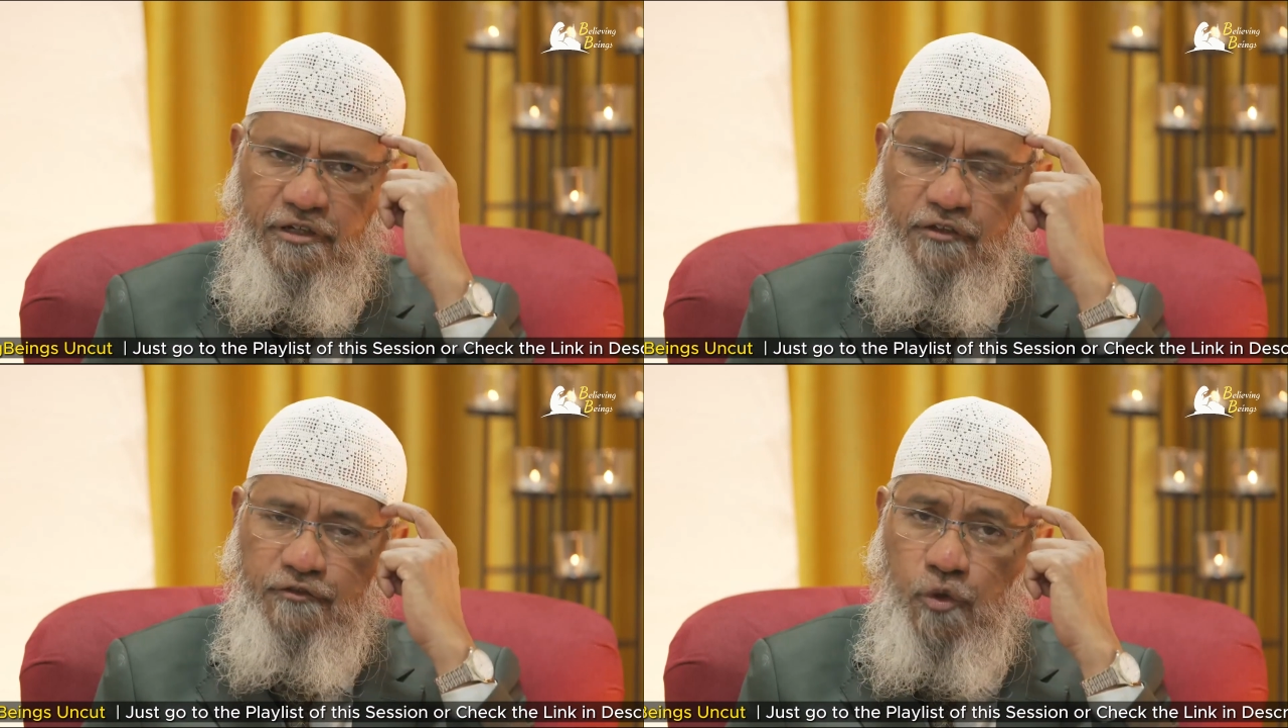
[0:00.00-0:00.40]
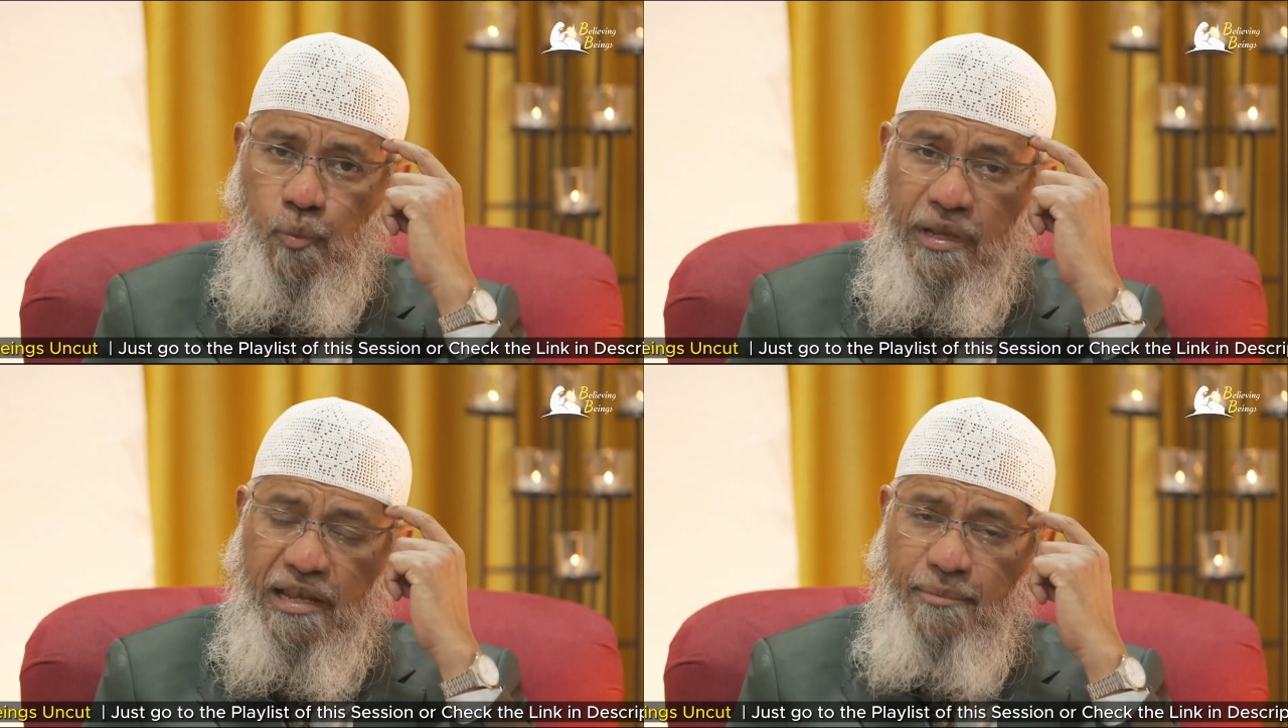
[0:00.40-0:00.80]
so
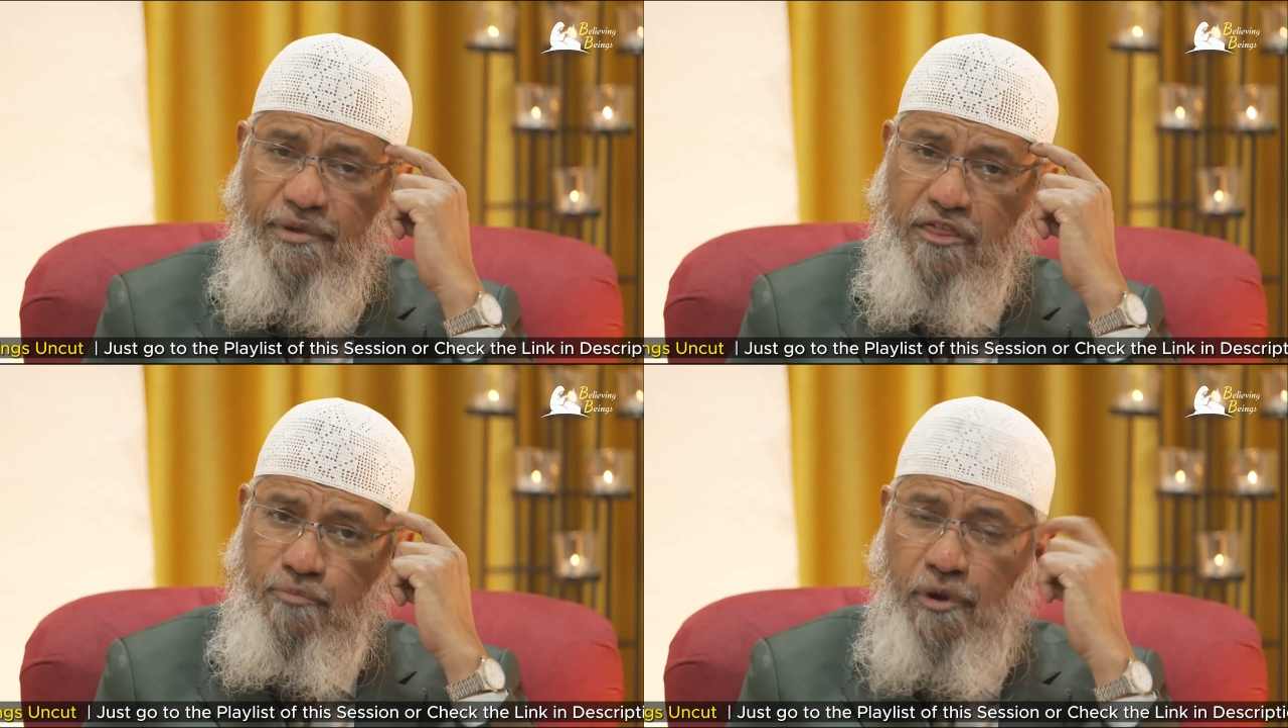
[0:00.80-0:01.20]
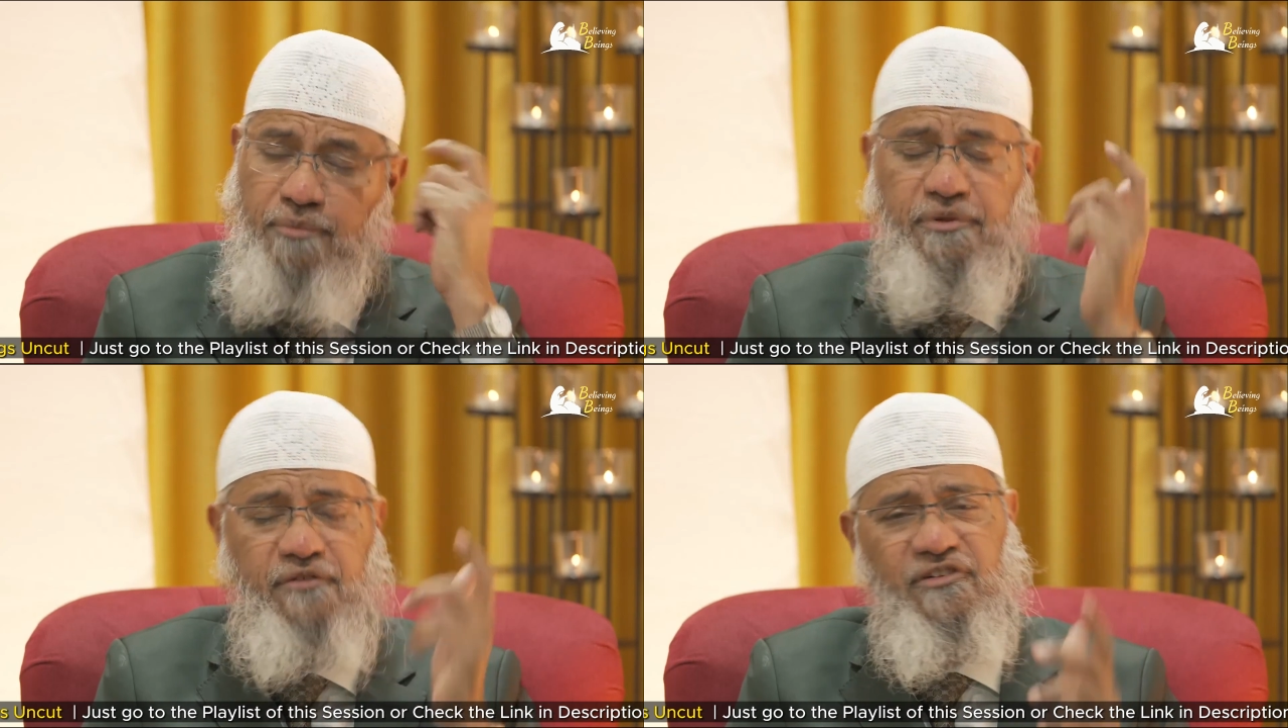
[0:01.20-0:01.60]
will he be
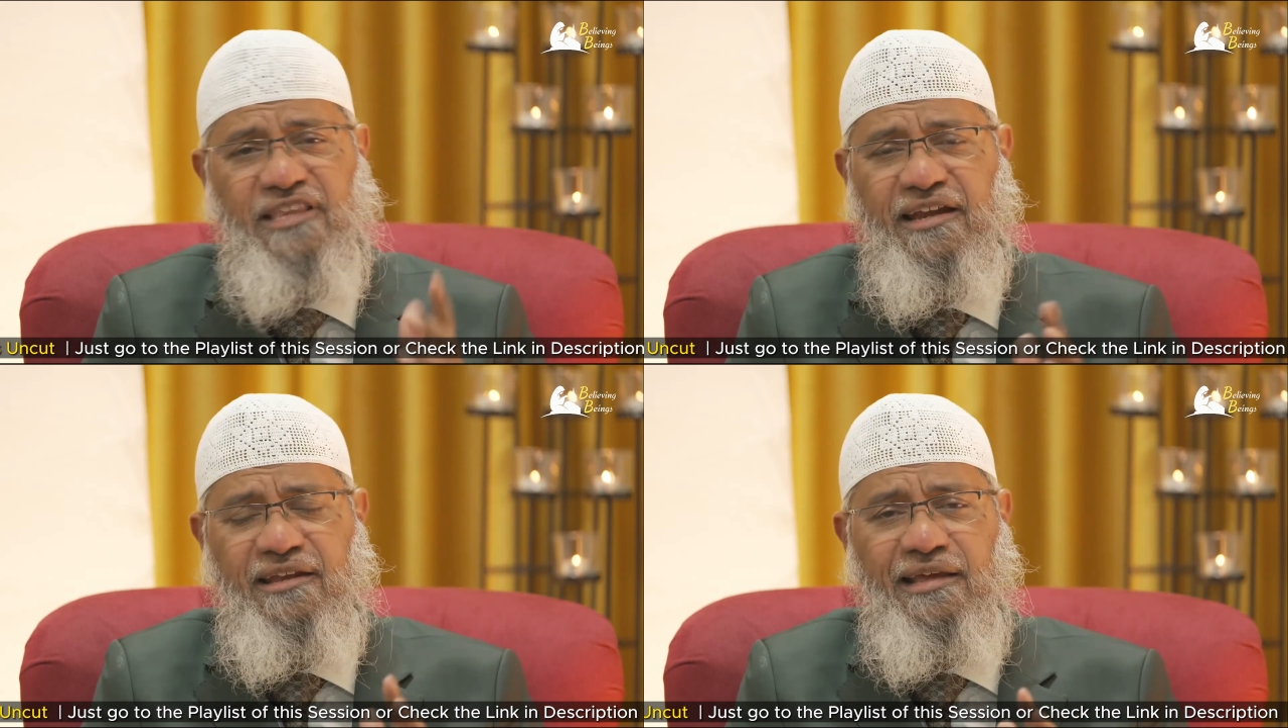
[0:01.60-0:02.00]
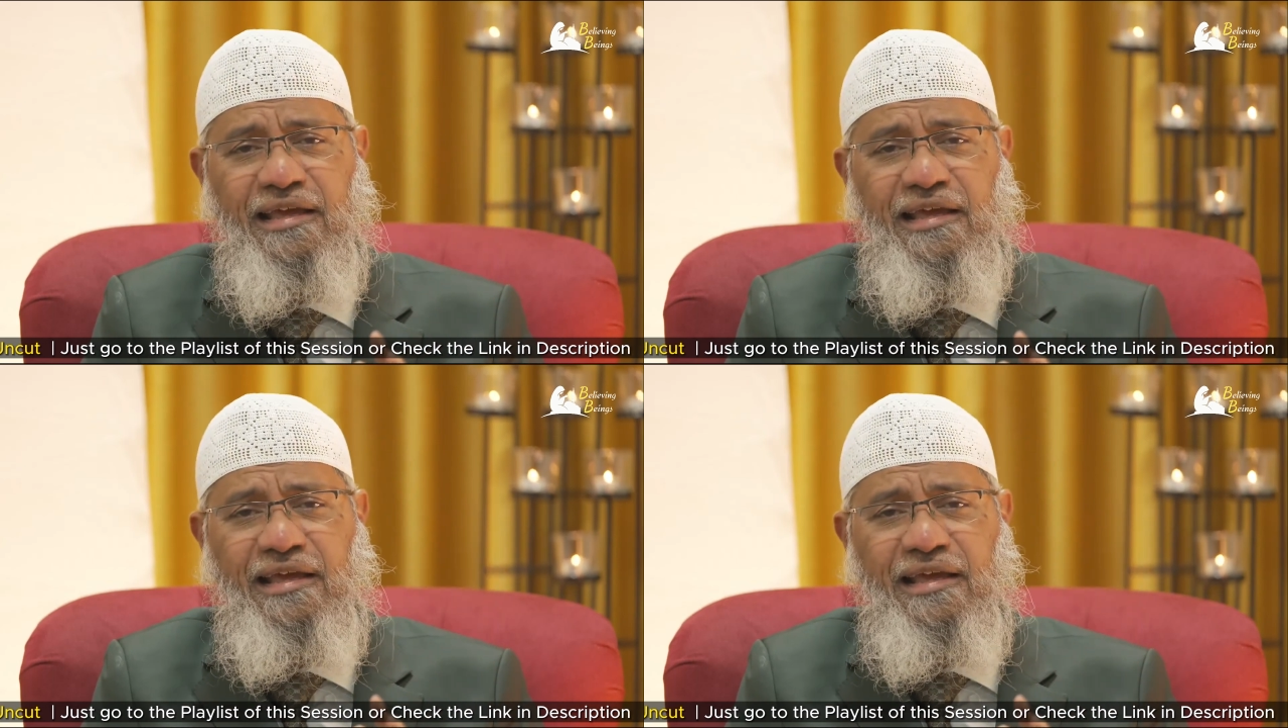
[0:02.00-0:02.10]
responsible for that?